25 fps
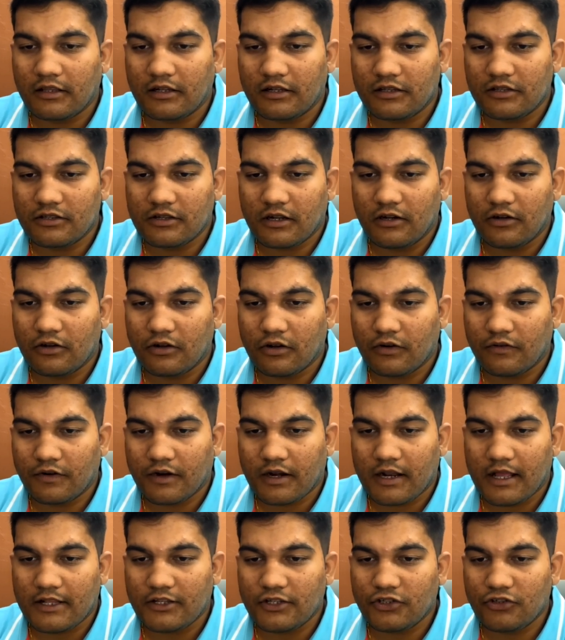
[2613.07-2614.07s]
The result of
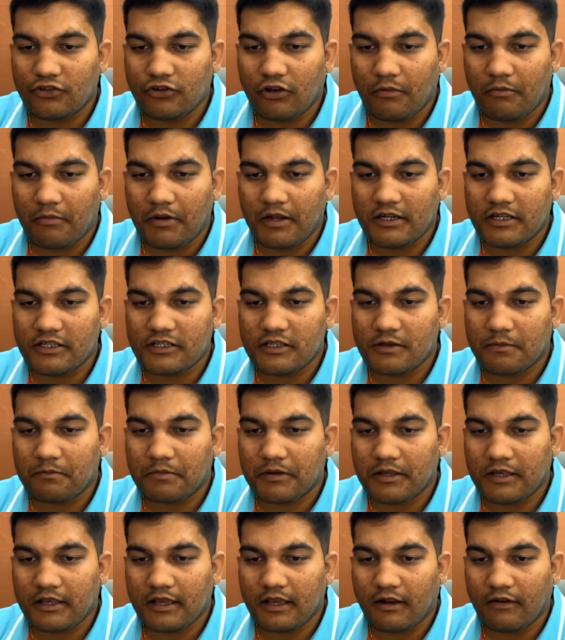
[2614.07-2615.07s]
Rajyog may
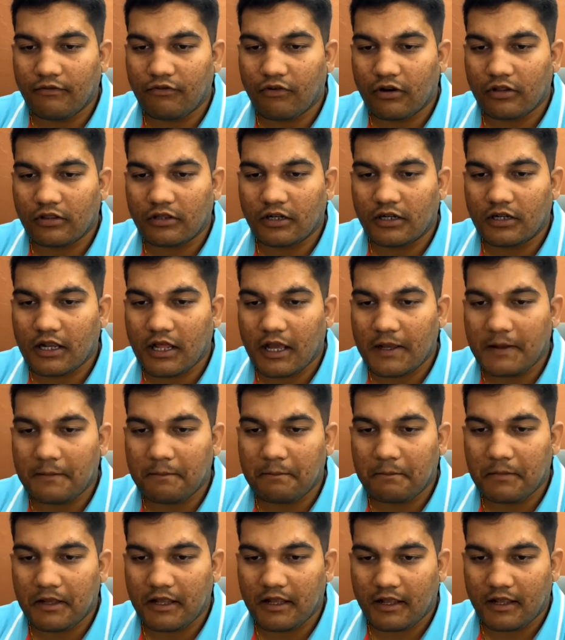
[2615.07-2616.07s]
disappear for the
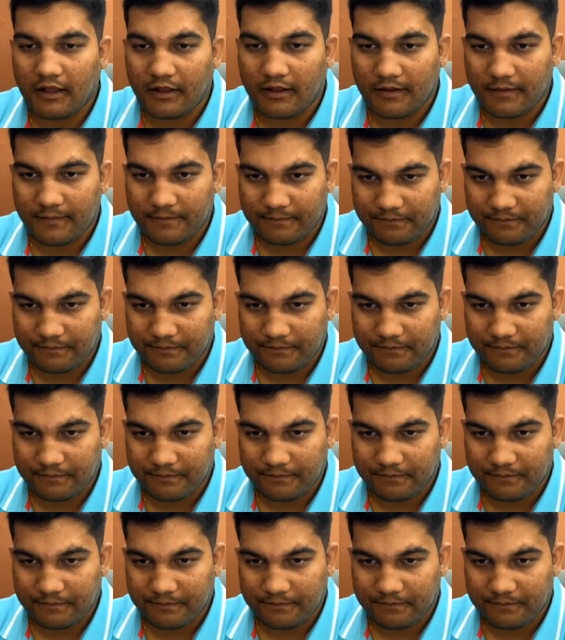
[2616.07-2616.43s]
time being.